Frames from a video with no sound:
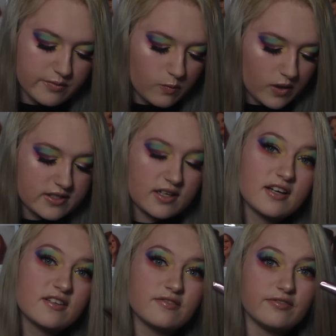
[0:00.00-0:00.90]

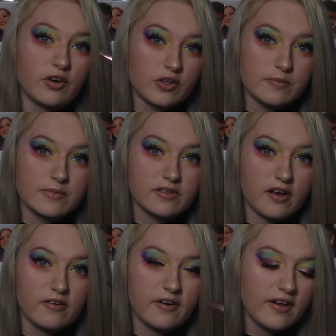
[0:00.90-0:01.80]
Wonderluxe Volume
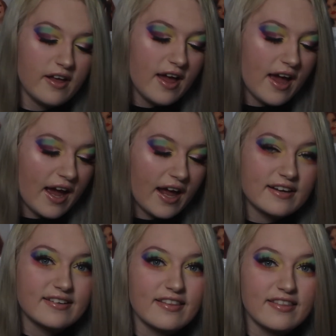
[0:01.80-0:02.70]
Mascara,
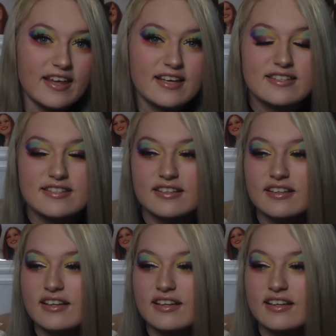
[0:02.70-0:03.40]
and this